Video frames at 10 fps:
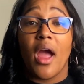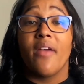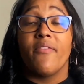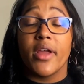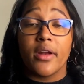I
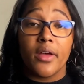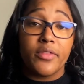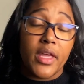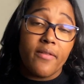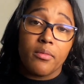figured out
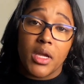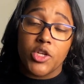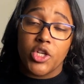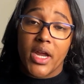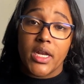the
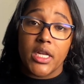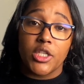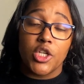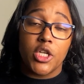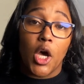information I needed
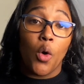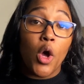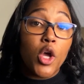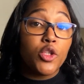to know